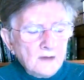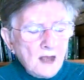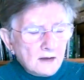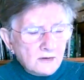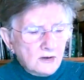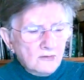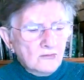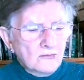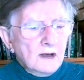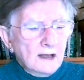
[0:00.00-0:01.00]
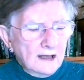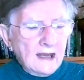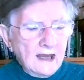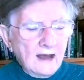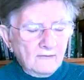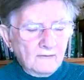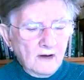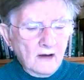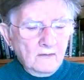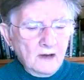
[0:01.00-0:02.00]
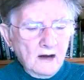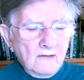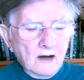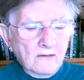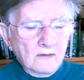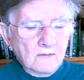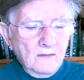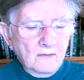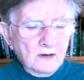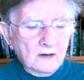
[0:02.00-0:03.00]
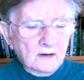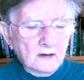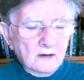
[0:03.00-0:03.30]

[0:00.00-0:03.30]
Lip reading: I don't really have, I mean, I remember